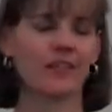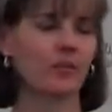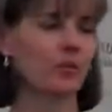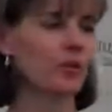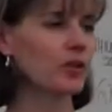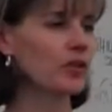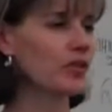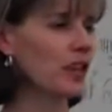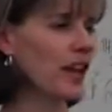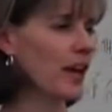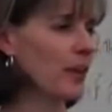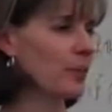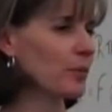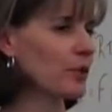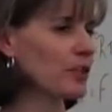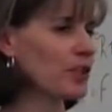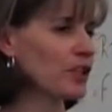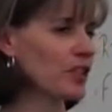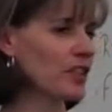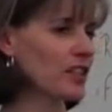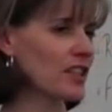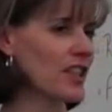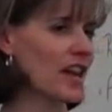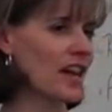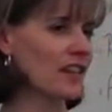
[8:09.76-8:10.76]
What's happening
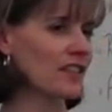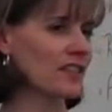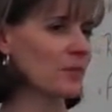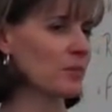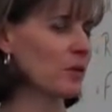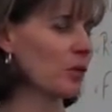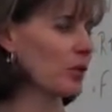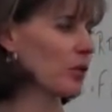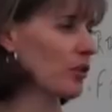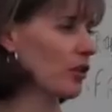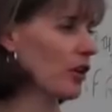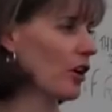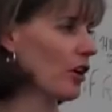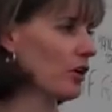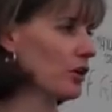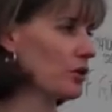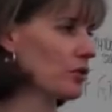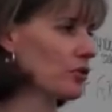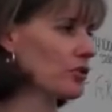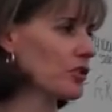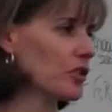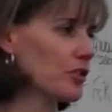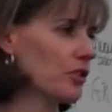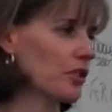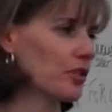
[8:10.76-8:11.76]
to the decimal with all
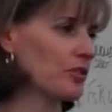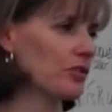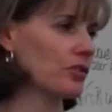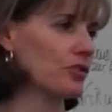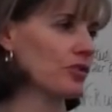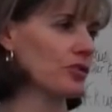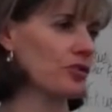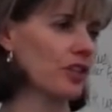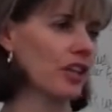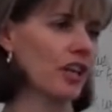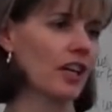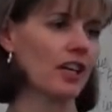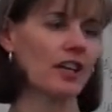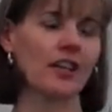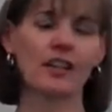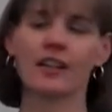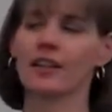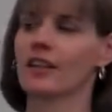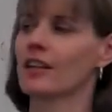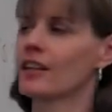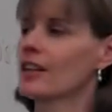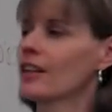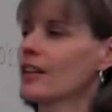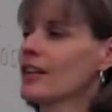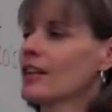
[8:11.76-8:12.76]
those zeros you're saying?
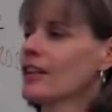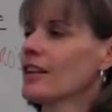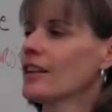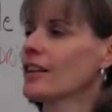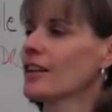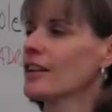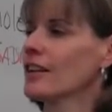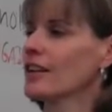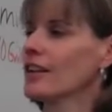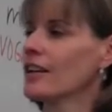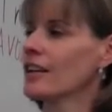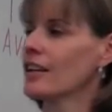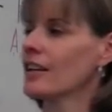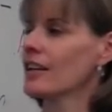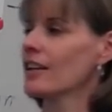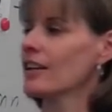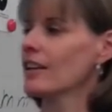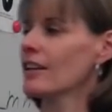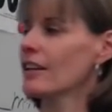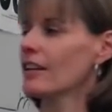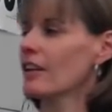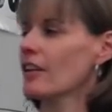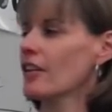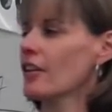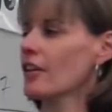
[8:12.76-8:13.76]

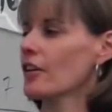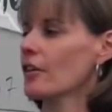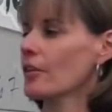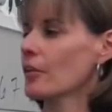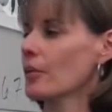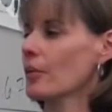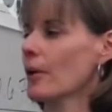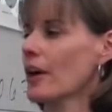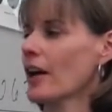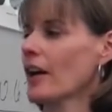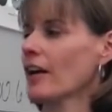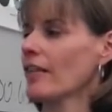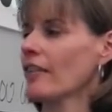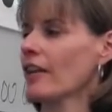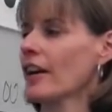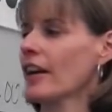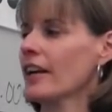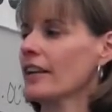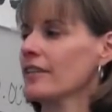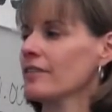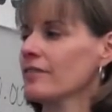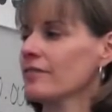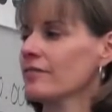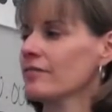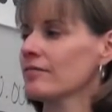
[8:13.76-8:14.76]
You know, the other way,
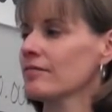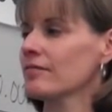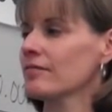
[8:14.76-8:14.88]
right?